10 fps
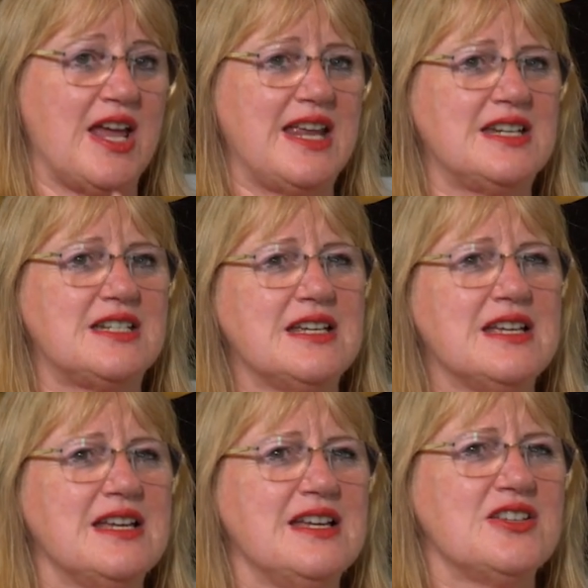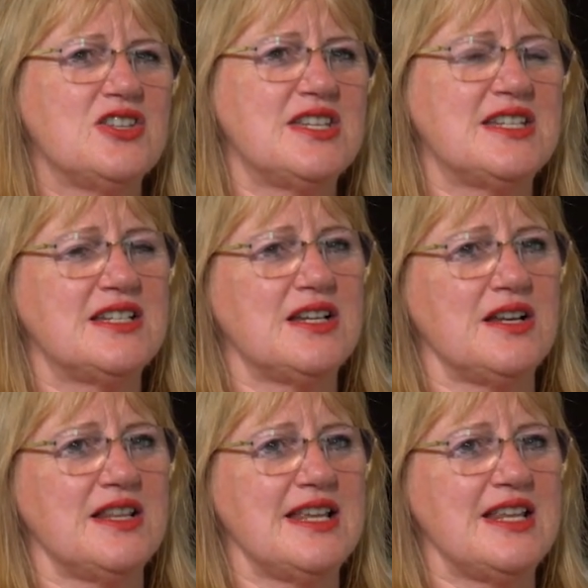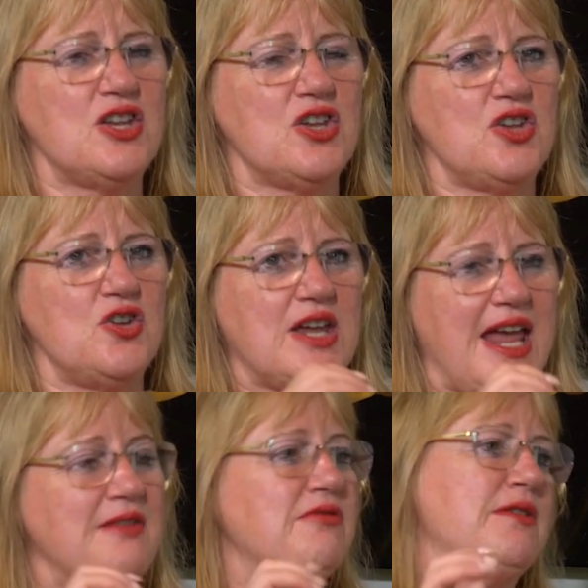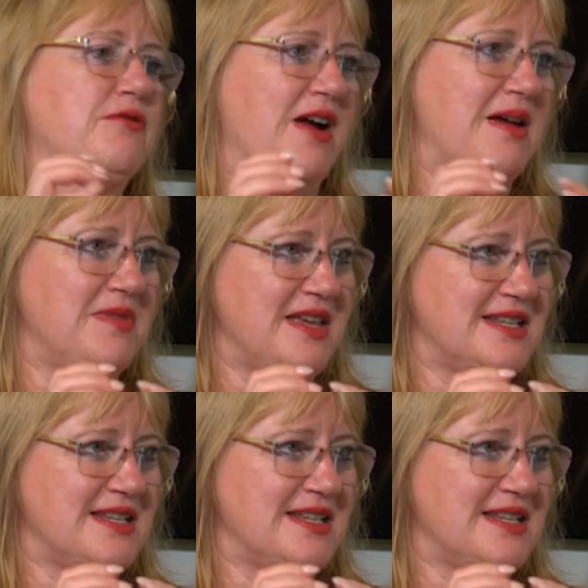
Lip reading: And so there's, you can reframe